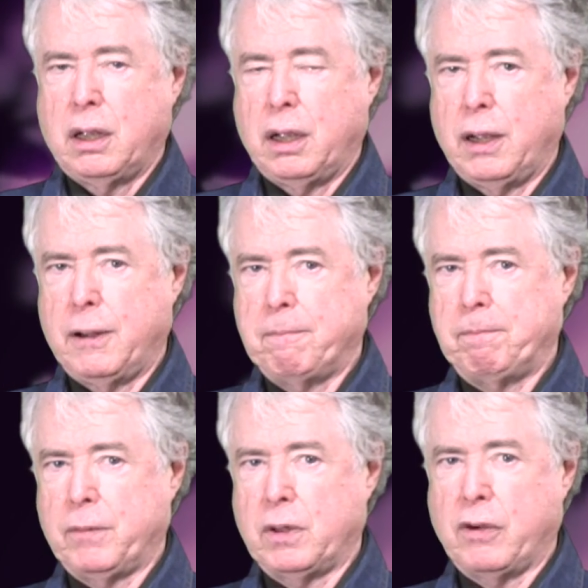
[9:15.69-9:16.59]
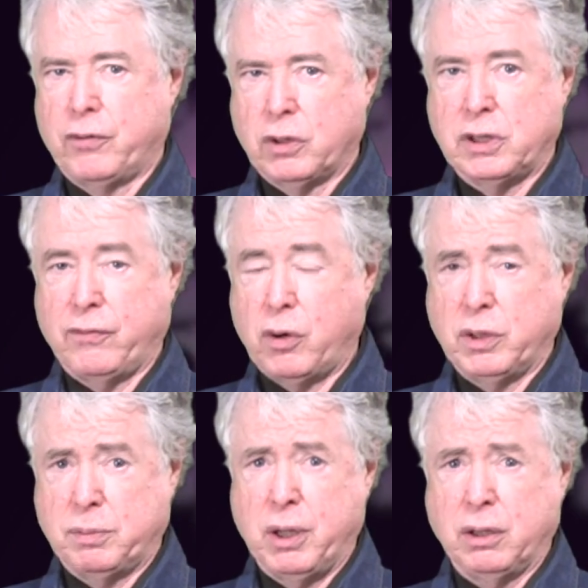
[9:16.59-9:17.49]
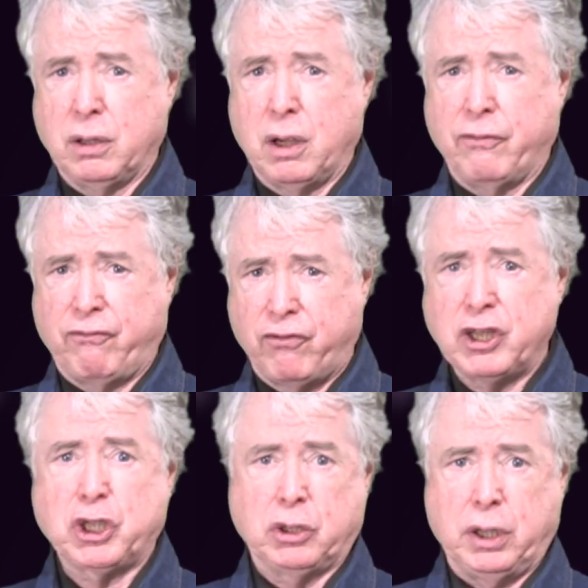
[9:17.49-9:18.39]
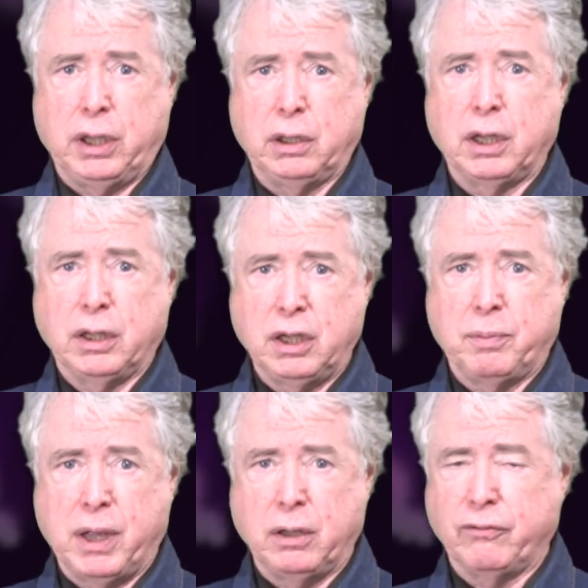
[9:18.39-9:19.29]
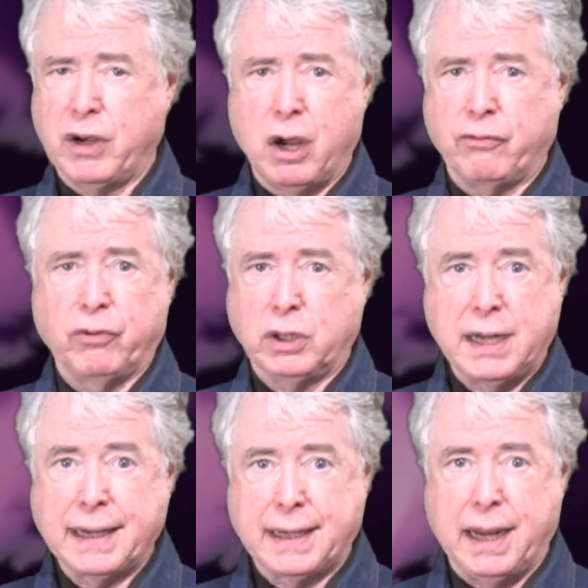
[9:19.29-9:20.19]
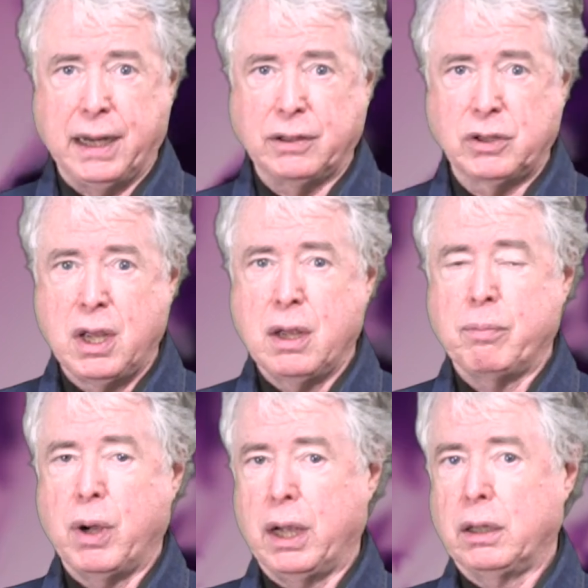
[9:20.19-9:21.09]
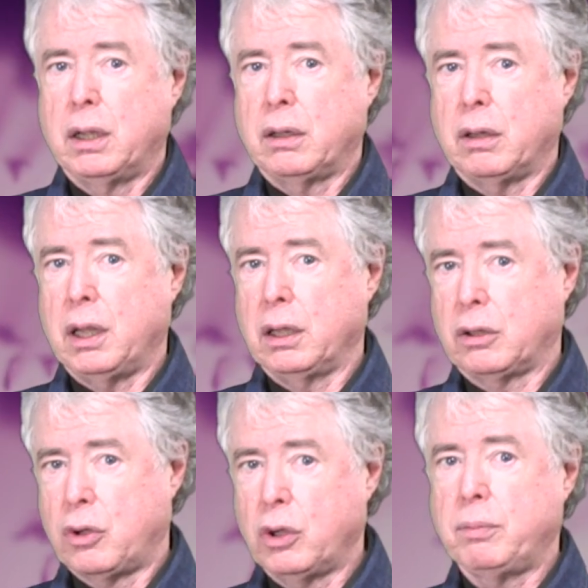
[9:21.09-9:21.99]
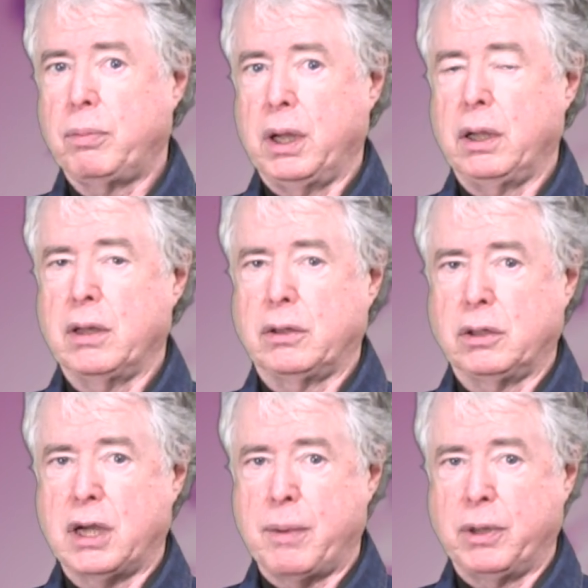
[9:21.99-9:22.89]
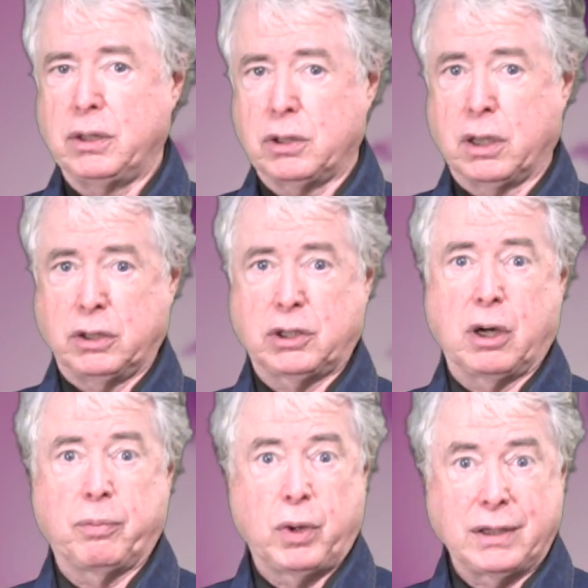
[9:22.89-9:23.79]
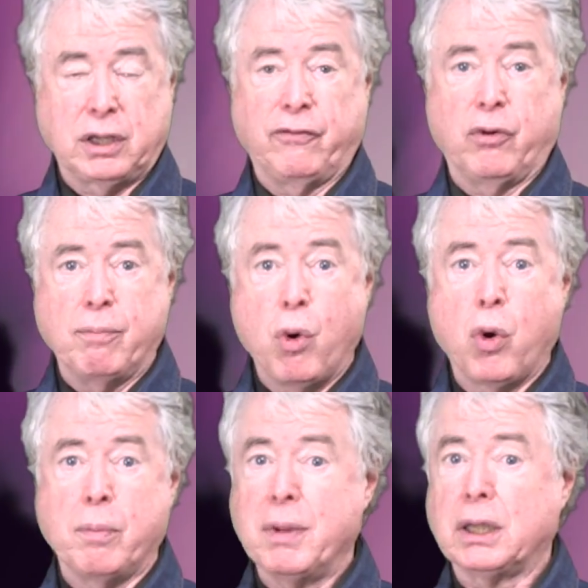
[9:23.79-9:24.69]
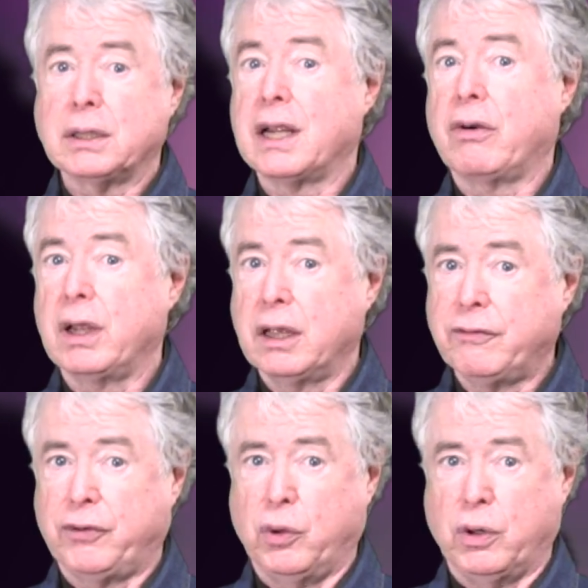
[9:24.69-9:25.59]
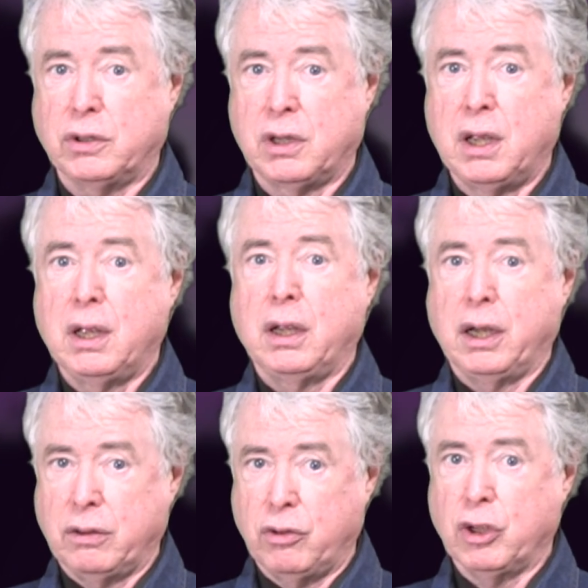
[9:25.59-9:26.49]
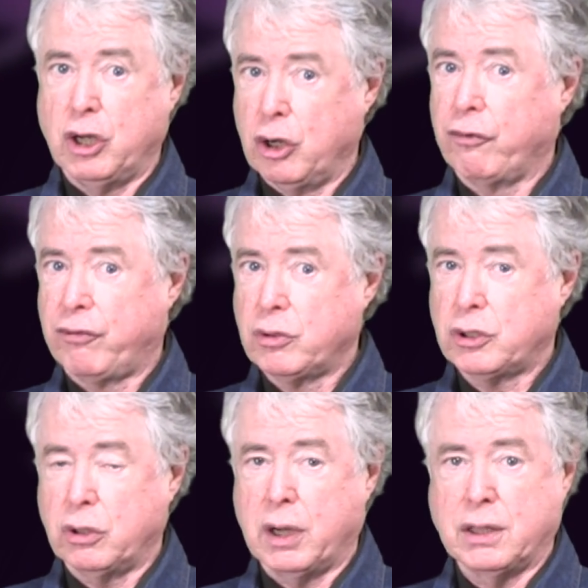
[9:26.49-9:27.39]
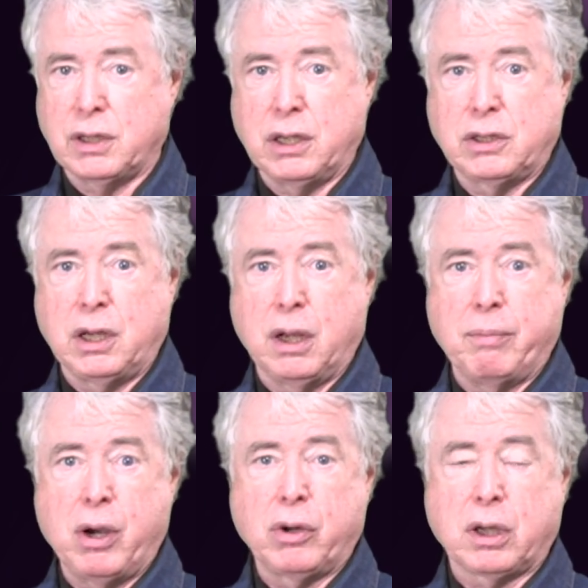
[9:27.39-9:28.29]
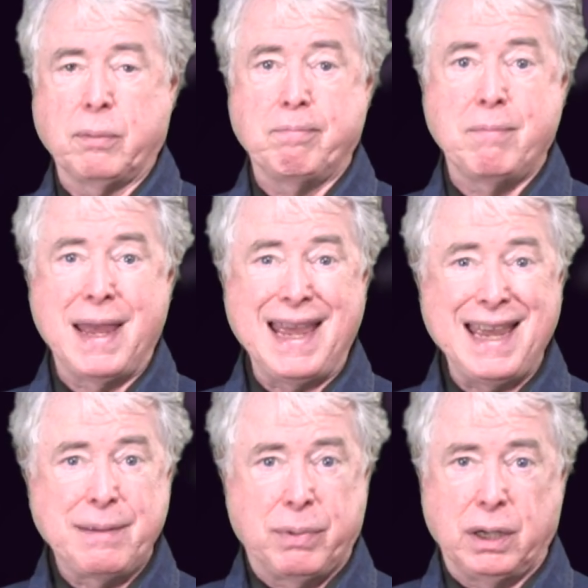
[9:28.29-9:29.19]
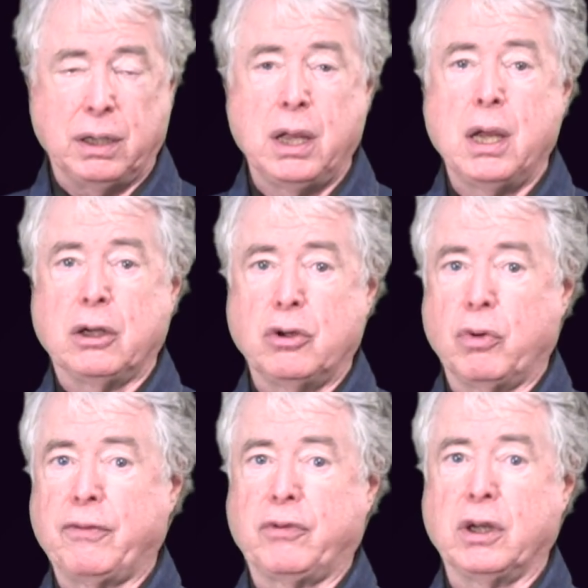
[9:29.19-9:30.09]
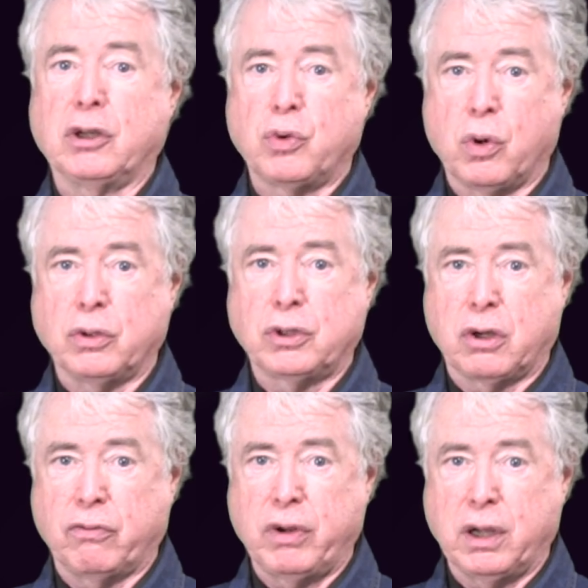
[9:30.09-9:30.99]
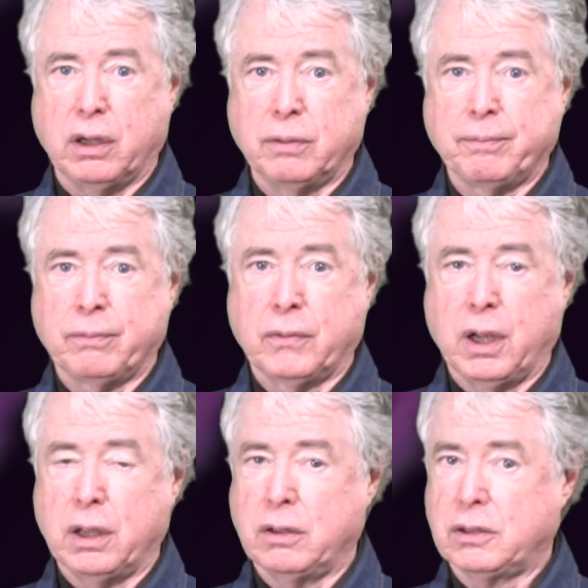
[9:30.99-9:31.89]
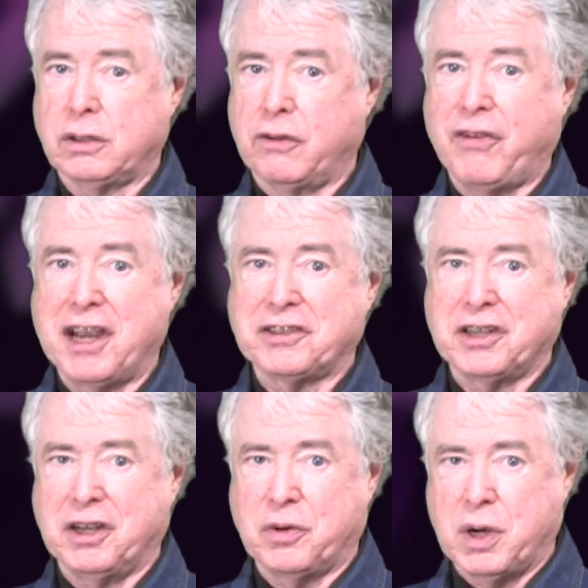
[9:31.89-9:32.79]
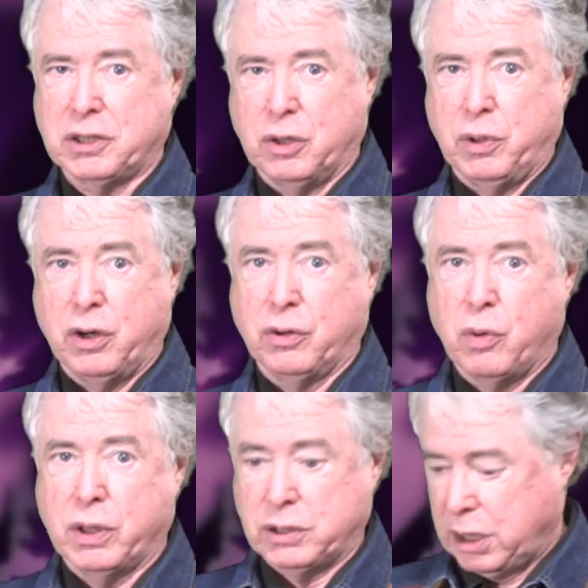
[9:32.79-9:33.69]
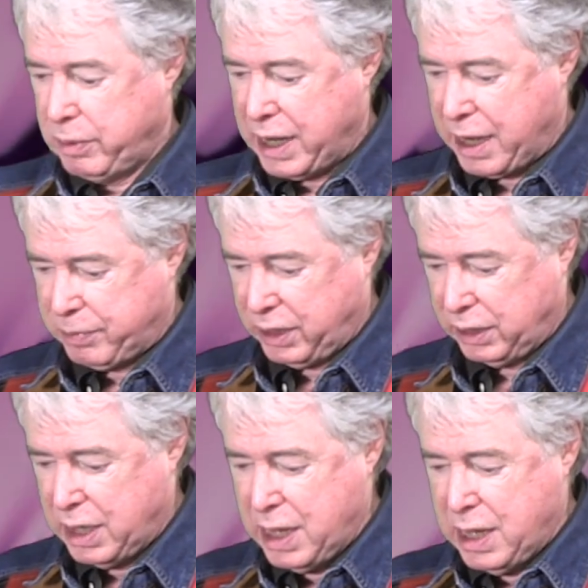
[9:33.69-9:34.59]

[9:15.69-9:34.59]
Of course, they've always been officially independent now for decades, but it could be that the Japanese are going to start pressing for more military influence in the near future as they see America maybe drifting towards Korea. This is a fascinating question. We don't know what's going to be happening.